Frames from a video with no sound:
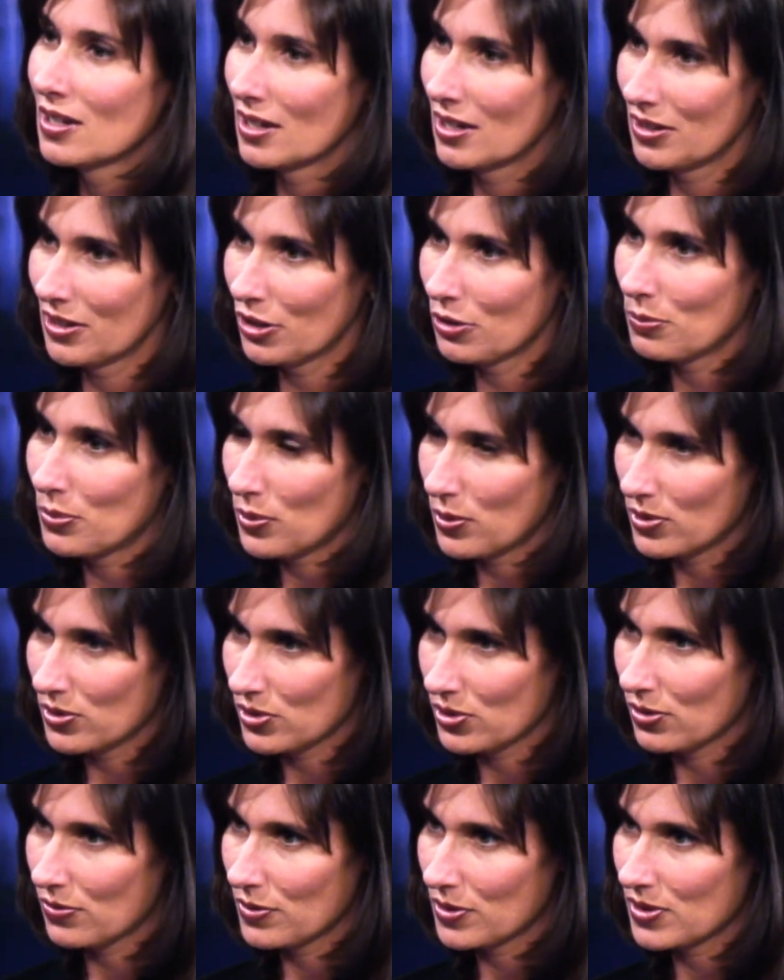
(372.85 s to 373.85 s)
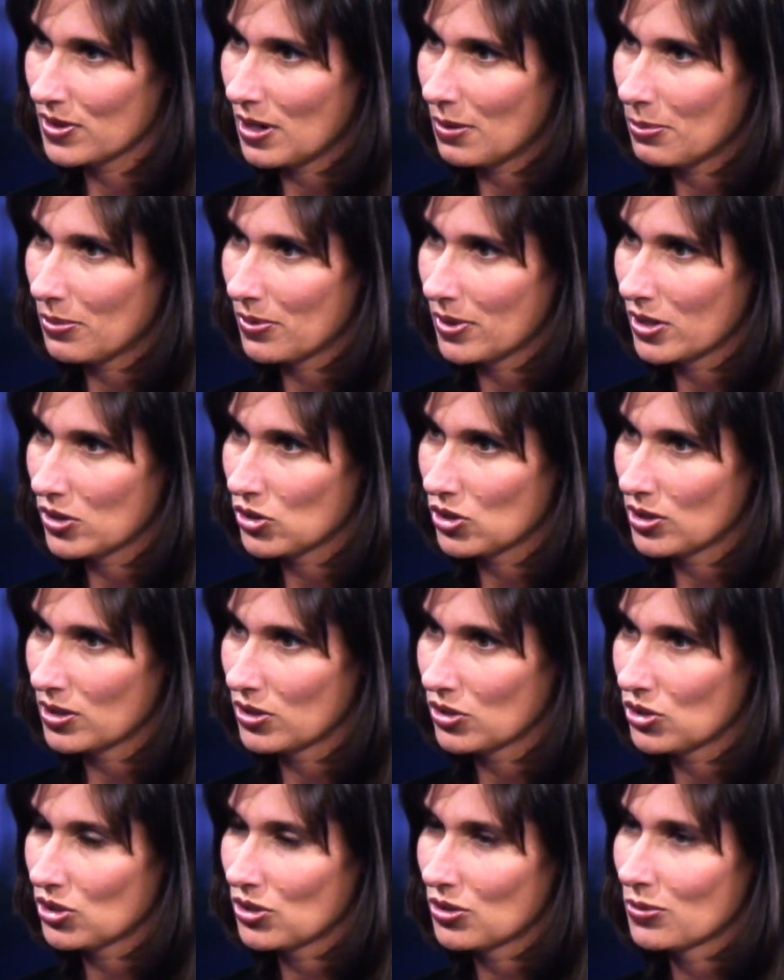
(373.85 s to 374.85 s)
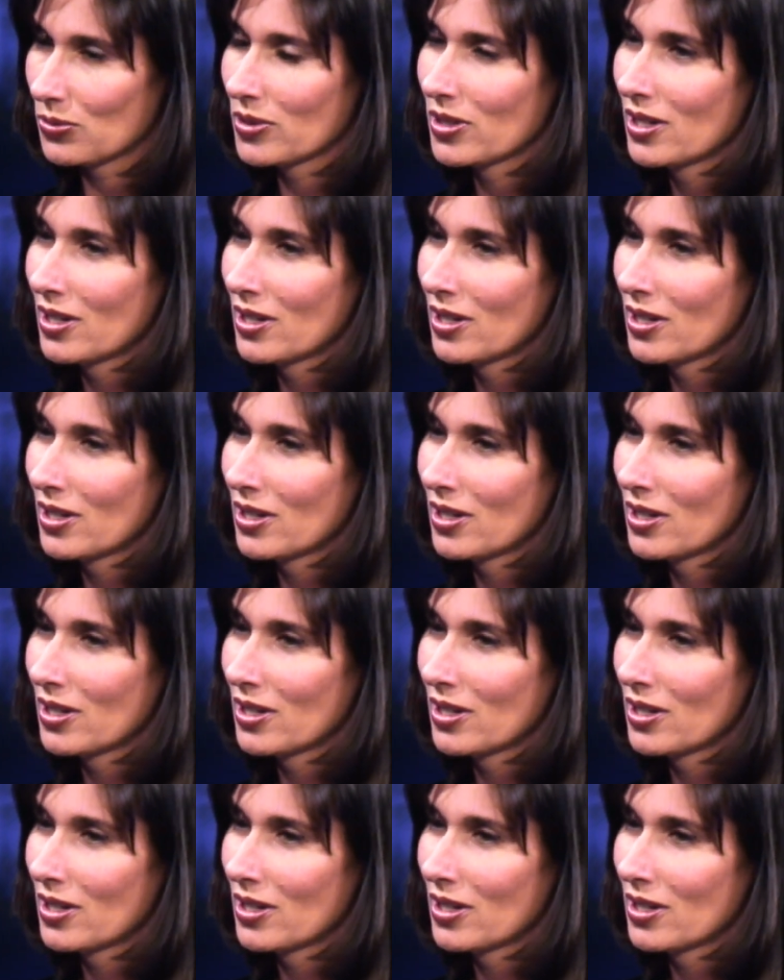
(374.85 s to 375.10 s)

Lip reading: and the airport surface operation issue.